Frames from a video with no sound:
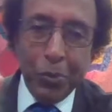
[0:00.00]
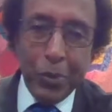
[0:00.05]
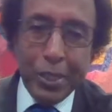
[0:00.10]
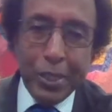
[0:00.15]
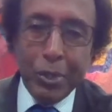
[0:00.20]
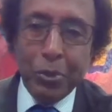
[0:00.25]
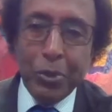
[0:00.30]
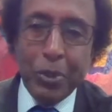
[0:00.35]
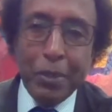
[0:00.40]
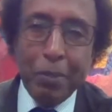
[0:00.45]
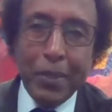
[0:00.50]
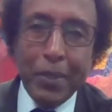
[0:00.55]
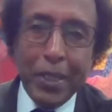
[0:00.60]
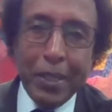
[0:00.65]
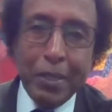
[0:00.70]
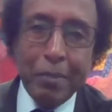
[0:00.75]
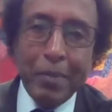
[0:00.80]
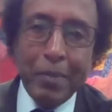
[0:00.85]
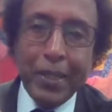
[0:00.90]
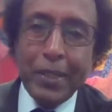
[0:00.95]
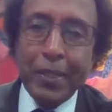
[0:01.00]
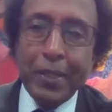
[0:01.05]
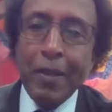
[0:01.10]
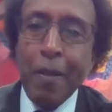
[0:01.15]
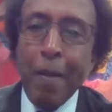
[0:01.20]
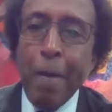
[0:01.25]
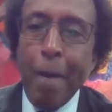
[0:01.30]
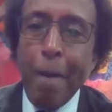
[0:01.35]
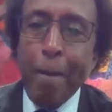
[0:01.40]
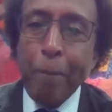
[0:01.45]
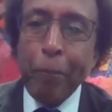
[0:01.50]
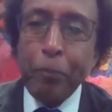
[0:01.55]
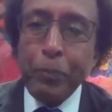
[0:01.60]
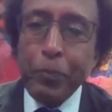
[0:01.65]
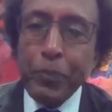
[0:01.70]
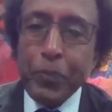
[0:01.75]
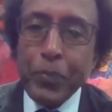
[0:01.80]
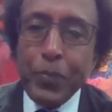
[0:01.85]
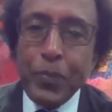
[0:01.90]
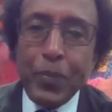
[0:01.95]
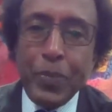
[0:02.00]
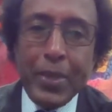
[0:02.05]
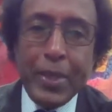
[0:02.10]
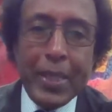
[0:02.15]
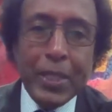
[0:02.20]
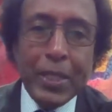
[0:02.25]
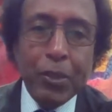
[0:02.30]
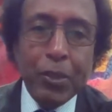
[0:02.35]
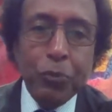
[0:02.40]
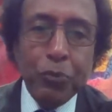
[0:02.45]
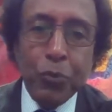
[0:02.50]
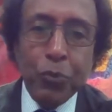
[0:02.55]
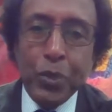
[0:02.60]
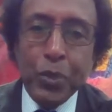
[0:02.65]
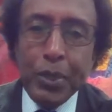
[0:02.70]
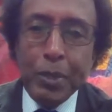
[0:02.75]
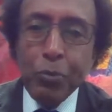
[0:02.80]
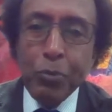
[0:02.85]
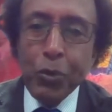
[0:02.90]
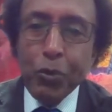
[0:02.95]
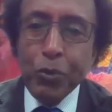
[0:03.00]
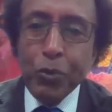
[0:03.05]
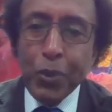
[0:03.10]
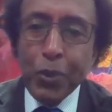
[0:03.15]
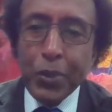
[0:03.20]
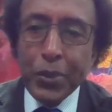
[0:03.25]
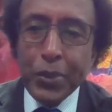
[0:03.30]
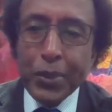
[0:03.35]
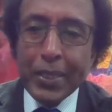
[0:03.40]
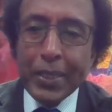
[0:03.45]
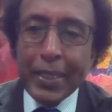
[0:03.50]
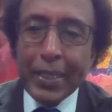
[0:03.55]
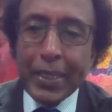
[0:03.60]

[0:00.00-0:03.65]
we need to keep that in mind. If we move on,